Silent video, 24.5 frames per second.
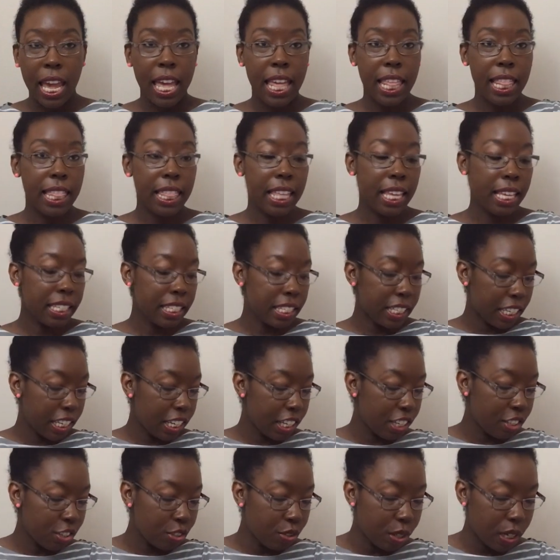And that's
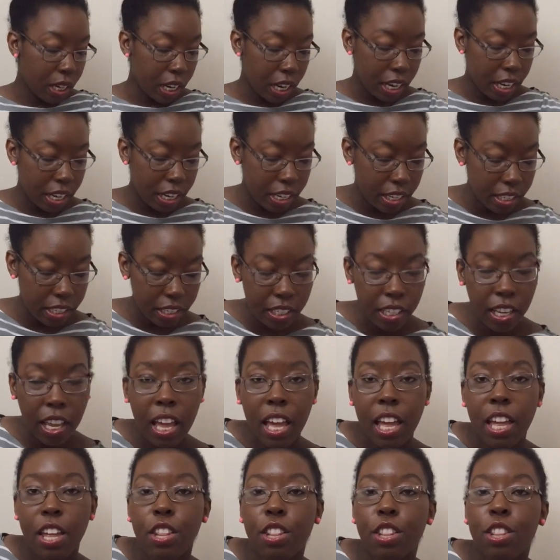it, you guys.
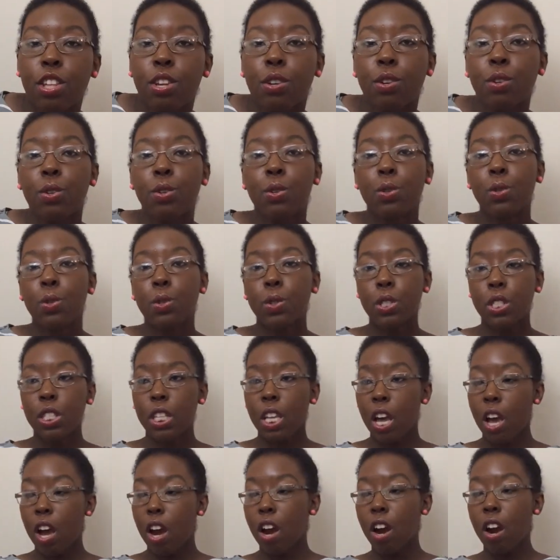
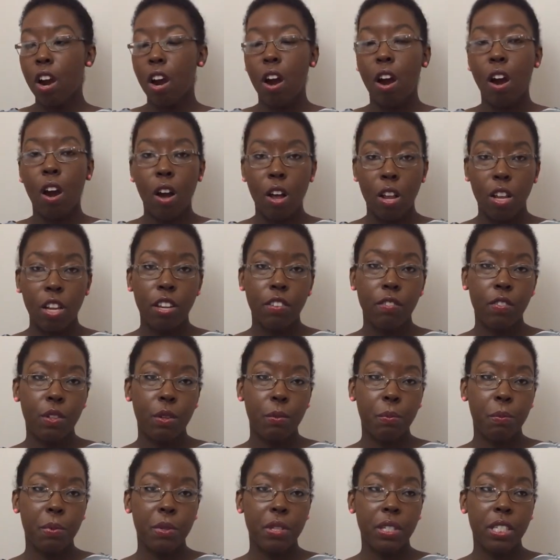Those are all of
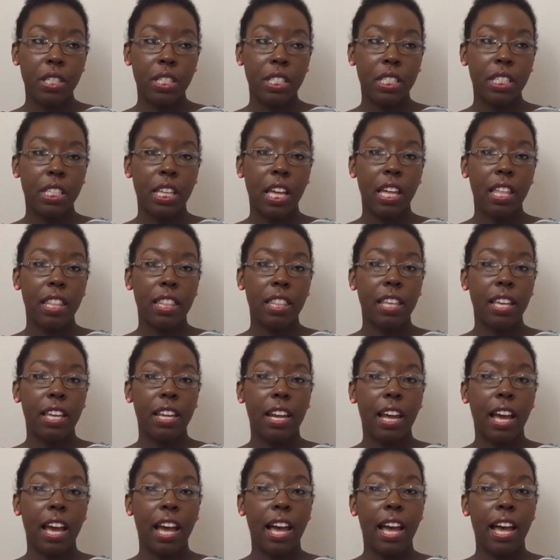the books
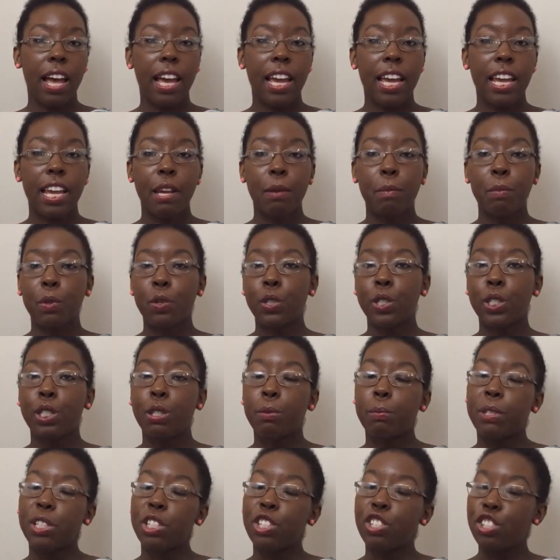that I am going
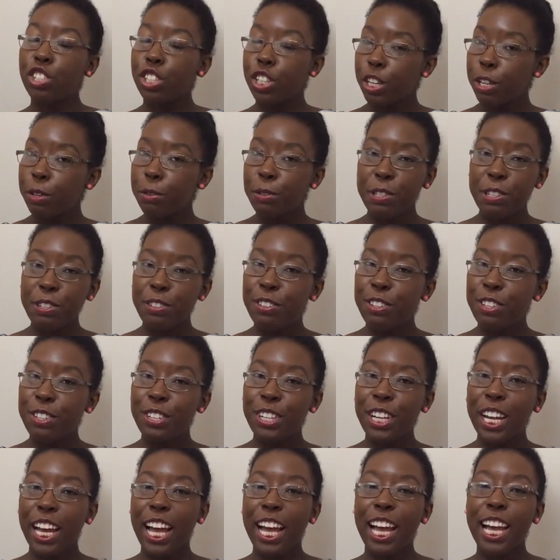to be sharing with
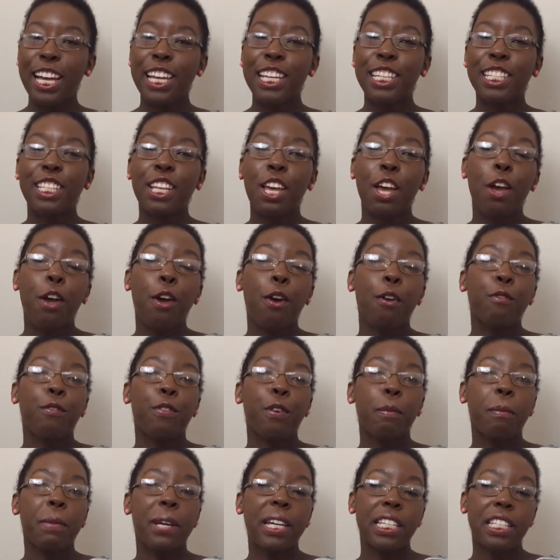you guys
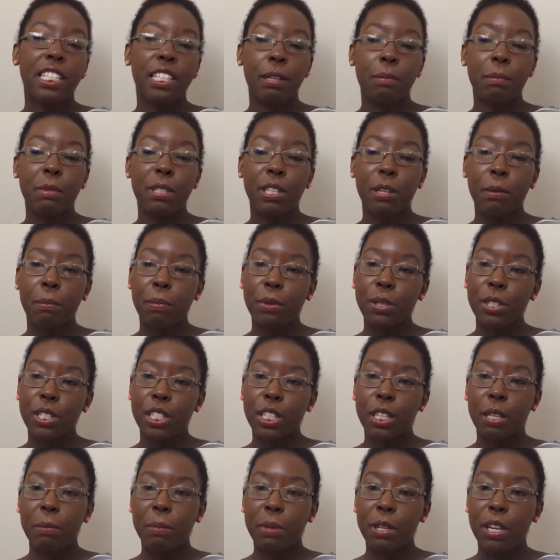from my September
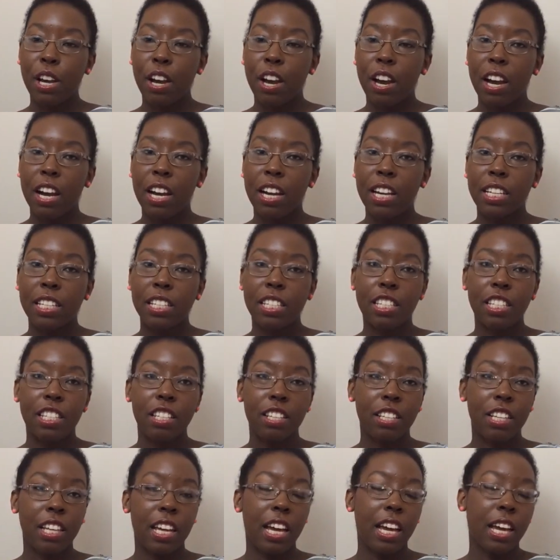TBR
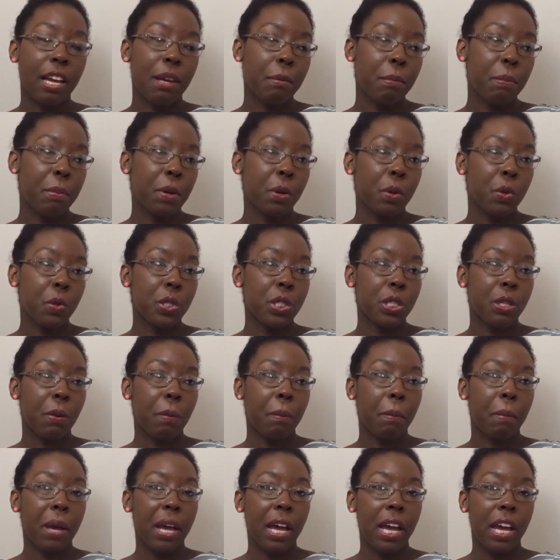until I post
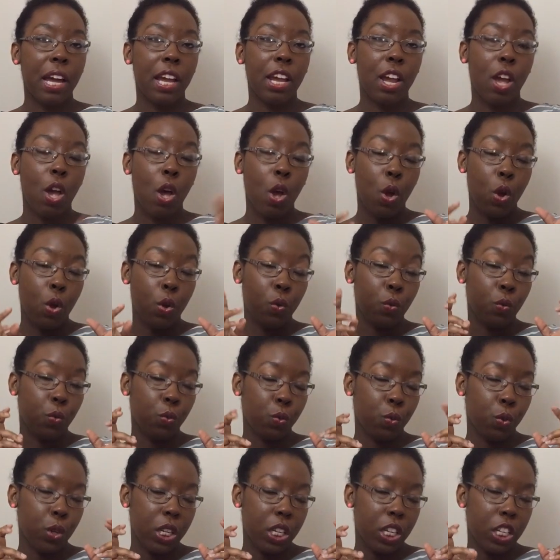my
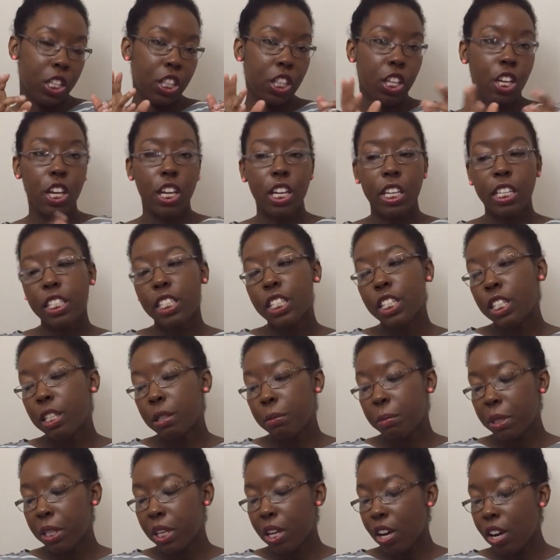readathon
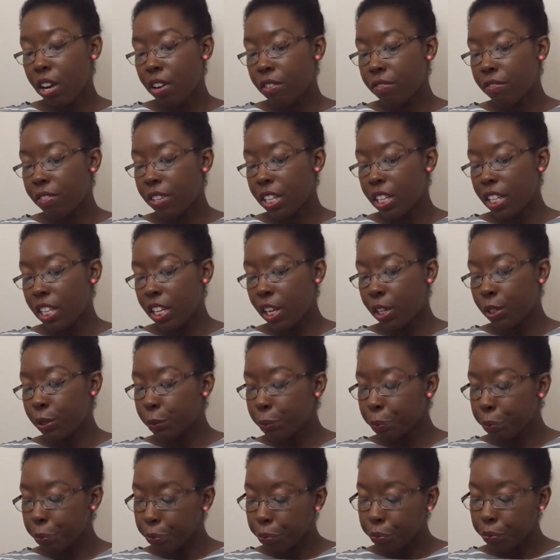TBR video.